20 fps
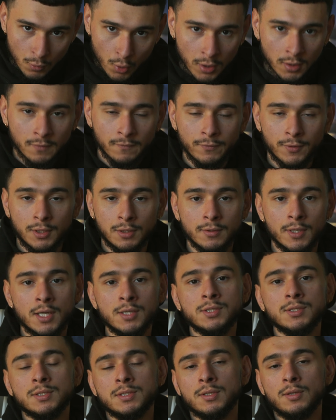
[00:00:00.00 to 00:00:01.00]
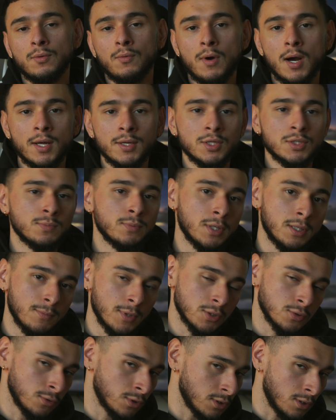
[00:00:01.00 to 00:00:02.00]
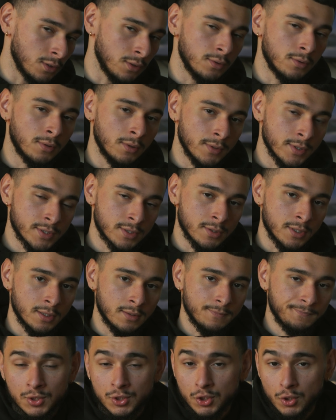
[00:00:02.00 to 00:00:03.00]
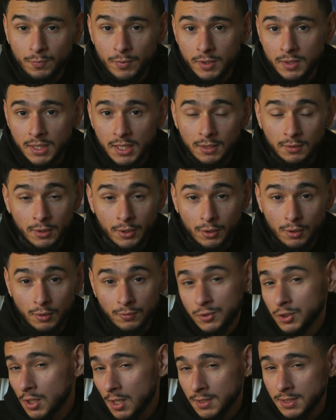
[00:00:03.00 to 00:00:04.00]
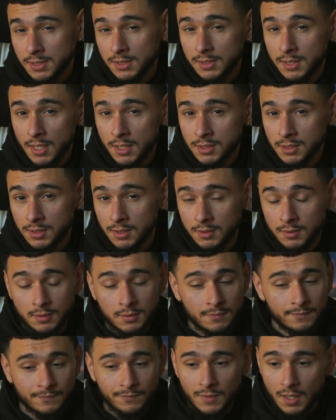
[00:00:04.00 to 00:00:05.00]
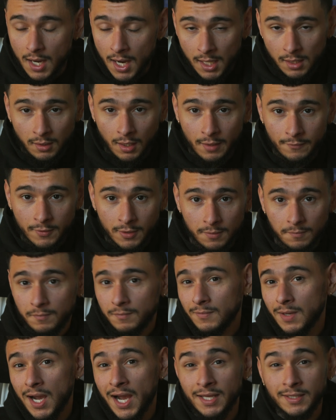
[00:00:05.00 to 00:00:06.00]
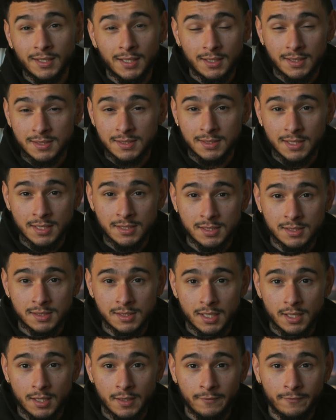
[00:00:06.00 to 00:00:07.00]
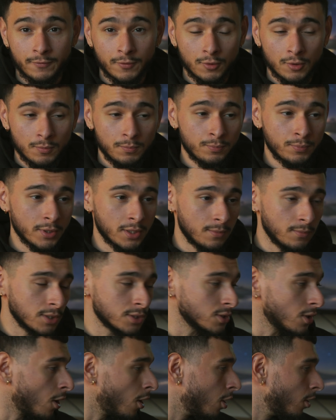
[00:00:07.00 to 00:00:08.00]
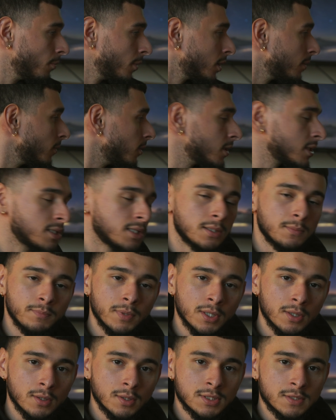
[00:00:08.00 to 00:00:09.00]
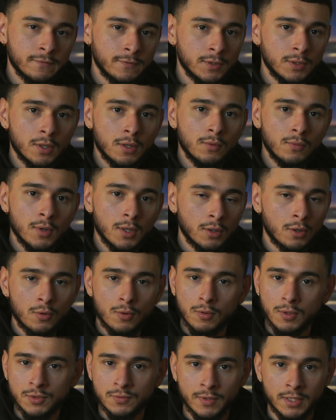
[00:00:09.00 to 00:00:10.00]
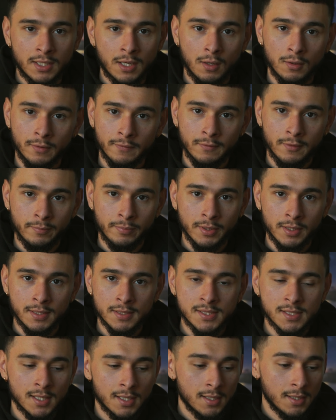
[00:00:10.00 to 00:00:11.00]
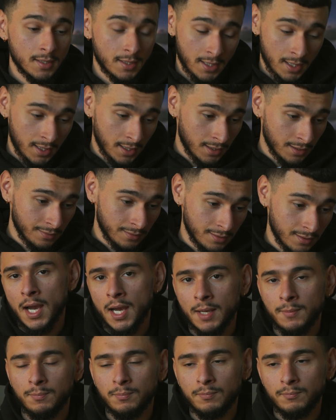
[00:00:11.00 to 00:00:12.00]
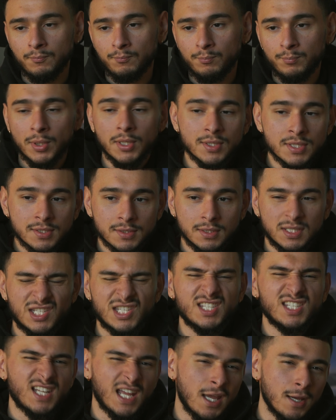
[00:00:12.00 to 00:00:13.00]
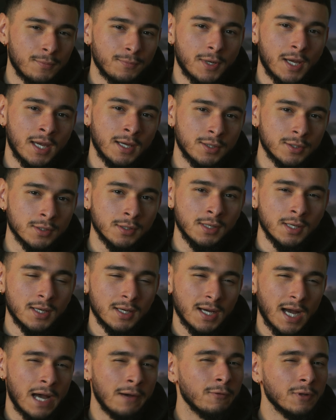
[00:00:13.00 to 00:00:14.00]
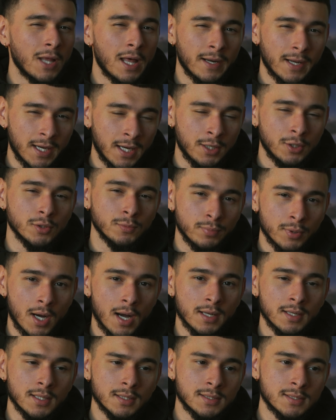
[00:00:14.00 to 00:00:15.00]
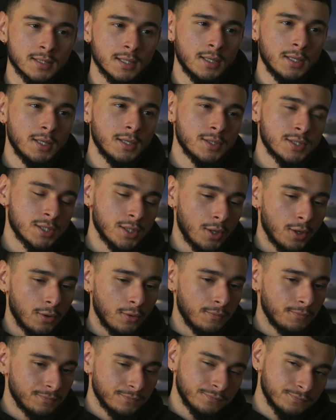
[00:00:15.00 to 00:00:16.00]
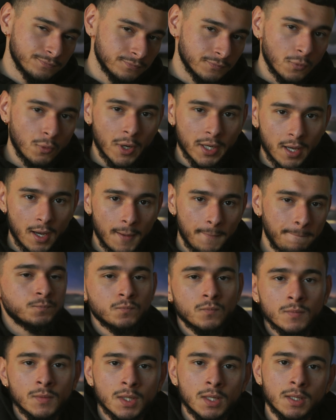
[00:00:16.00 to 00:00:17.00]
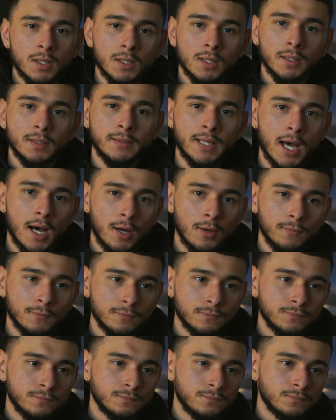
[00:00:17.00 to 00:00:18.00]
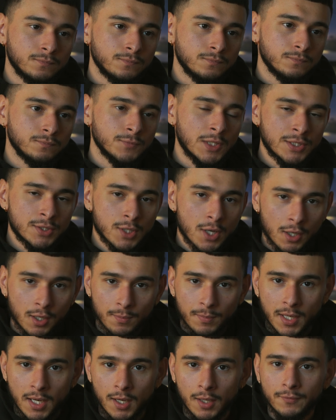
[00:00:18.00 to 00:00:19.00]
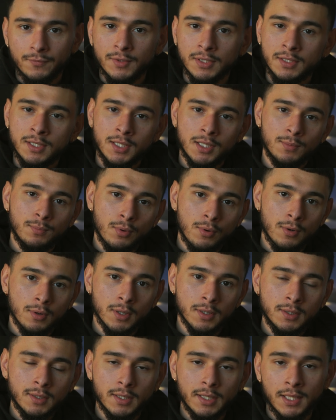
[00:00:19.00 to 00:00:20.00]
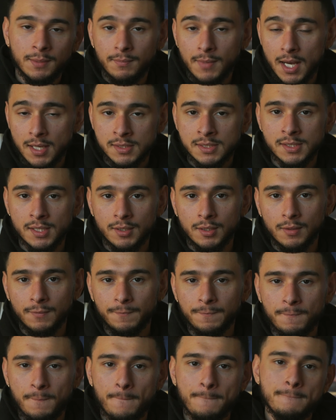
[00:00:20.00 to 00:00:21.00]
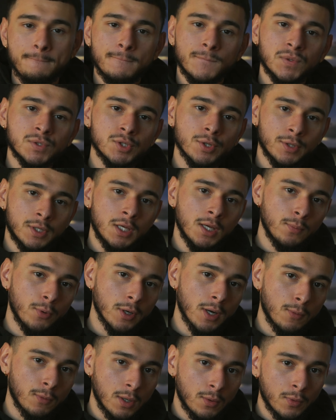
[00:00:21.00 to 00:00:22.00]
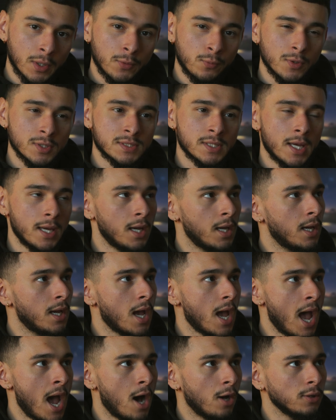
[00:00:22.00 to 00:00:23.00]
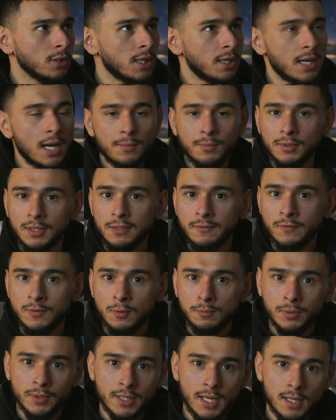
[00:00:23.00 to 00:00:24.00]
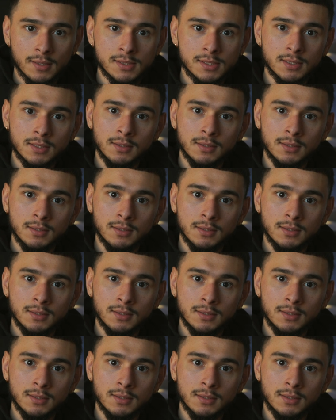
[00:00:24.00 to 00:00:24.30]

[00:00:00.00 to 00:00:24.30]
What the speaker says: more configurations to the wattage, pretty much what you can do on the screen. Super neat little charging station. I love it. I think it's necessary for pretty much all minimalistic builds if you don't want cords running all over the place. And I personally stamp Anker. I have a lot of Anker products, so why not? Now, let's talk about the keyboard and mouse setup. So the keyboard I went with was the Aula, I believe you pronounce